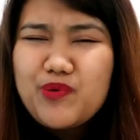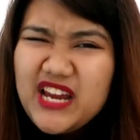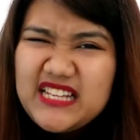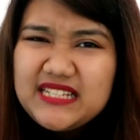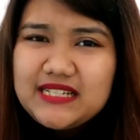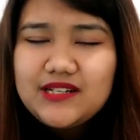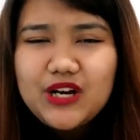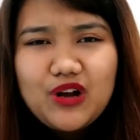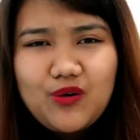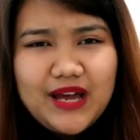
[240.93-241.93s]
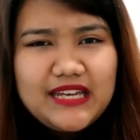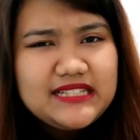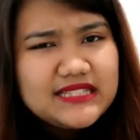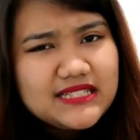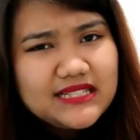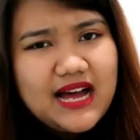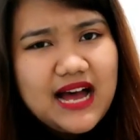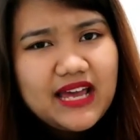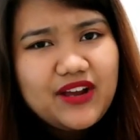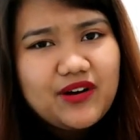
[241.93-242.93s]
prices are quite
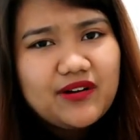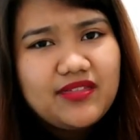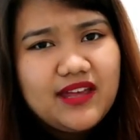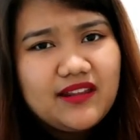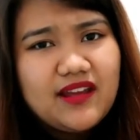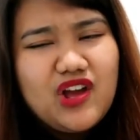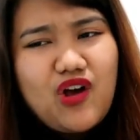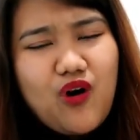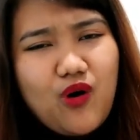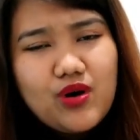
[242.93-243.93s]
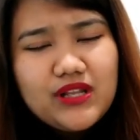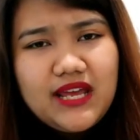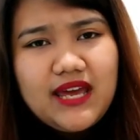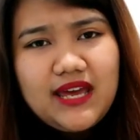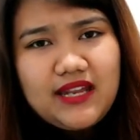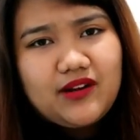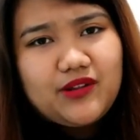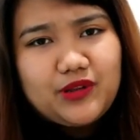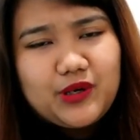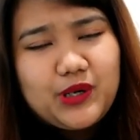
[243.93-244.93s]
higher than Hongdae and
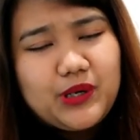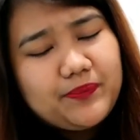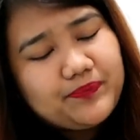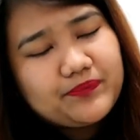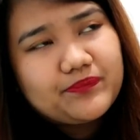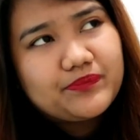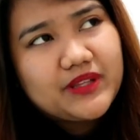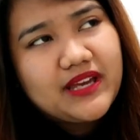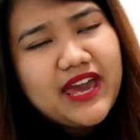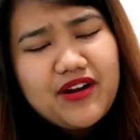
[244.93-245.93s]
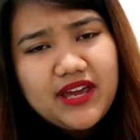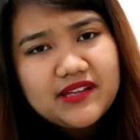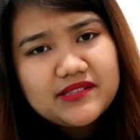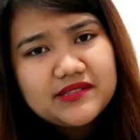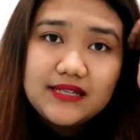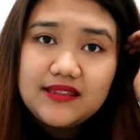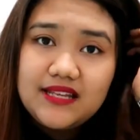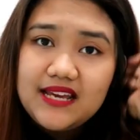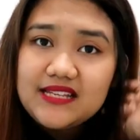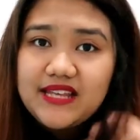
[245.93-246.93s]
other areas.
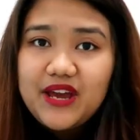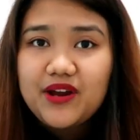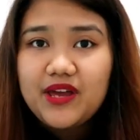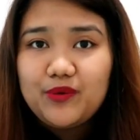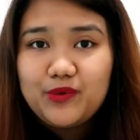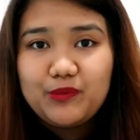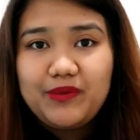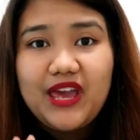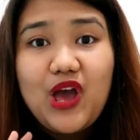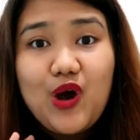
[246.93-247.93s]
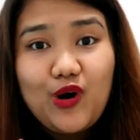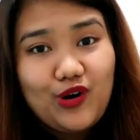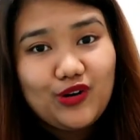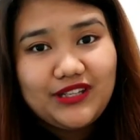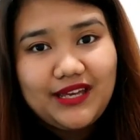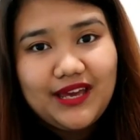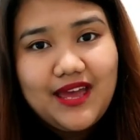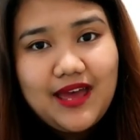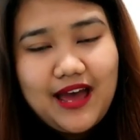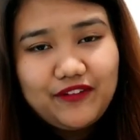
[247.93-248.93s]
The next area will be Hongdae.
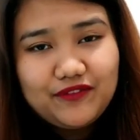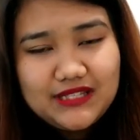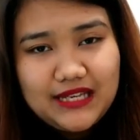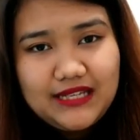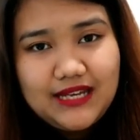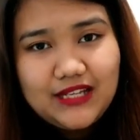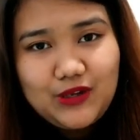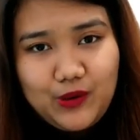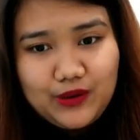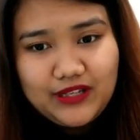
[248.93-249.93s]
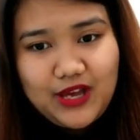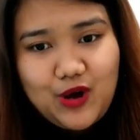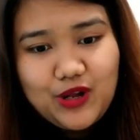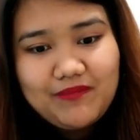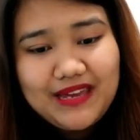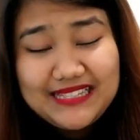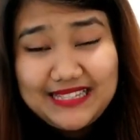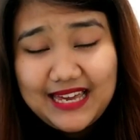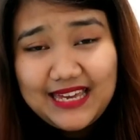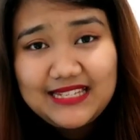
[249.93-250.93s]
I've stayed at Hongdae on my
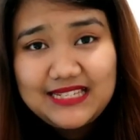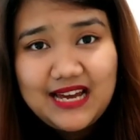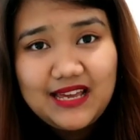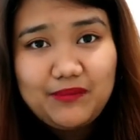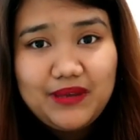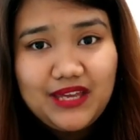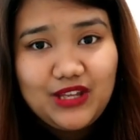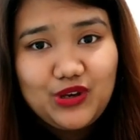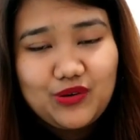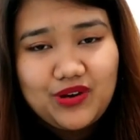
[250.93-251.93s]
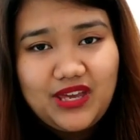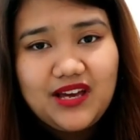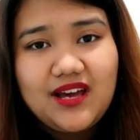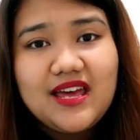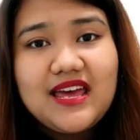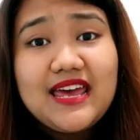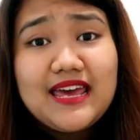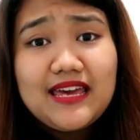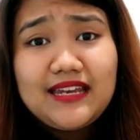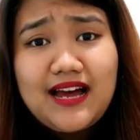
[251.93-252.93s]
second time in Korea,
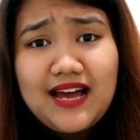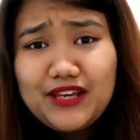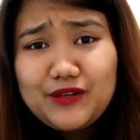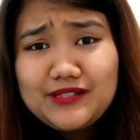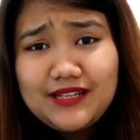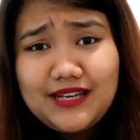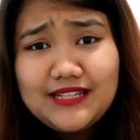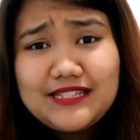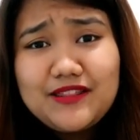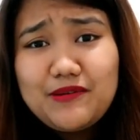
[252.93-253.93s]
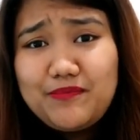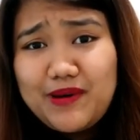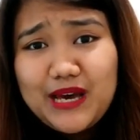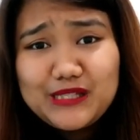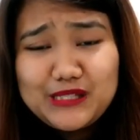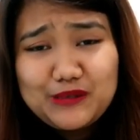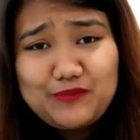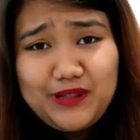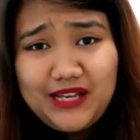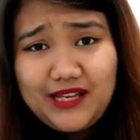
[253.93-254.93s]
and I could say it's the best
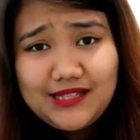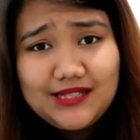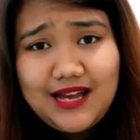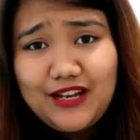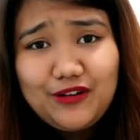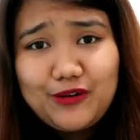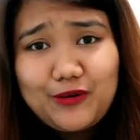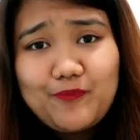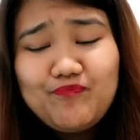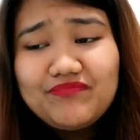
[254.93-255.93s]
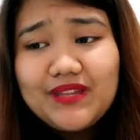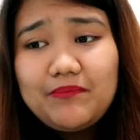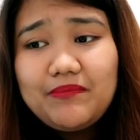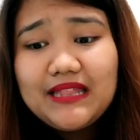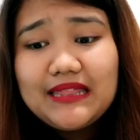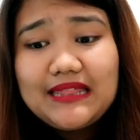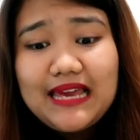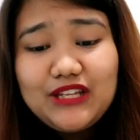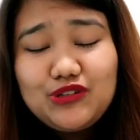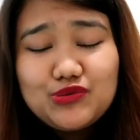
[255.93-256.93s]
place. I don't know, but
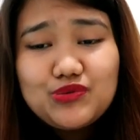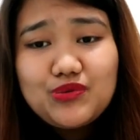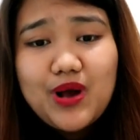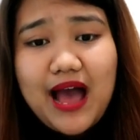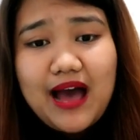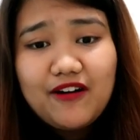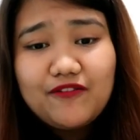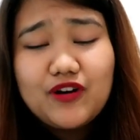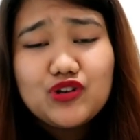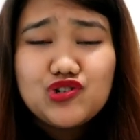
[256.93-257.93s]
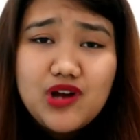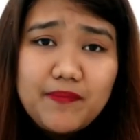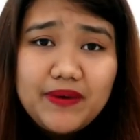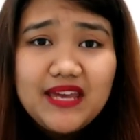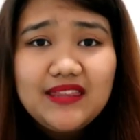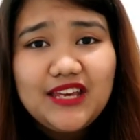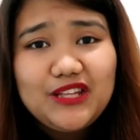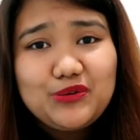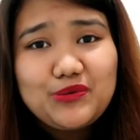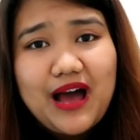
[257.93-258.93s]
they do have shopping,
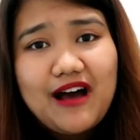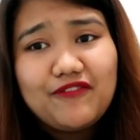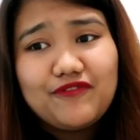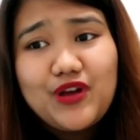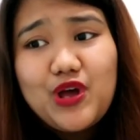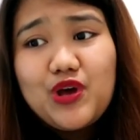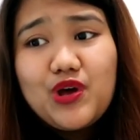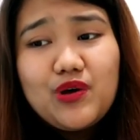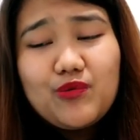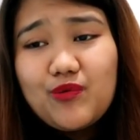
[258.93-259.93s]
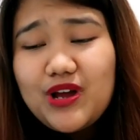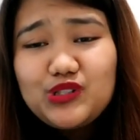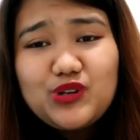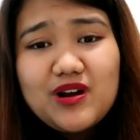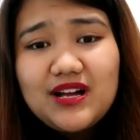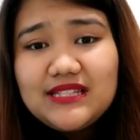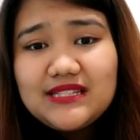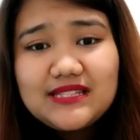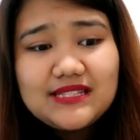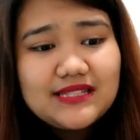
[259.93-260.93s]
they do have
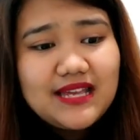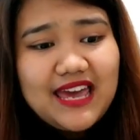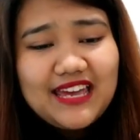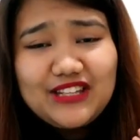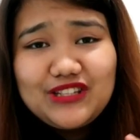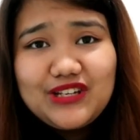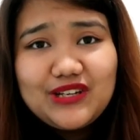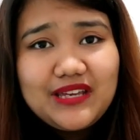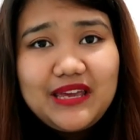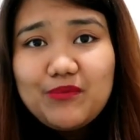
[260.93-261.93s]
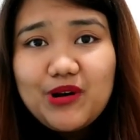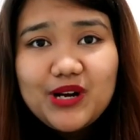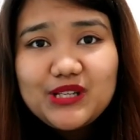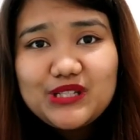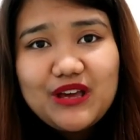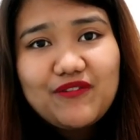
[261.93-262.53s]
restaurants and e-marts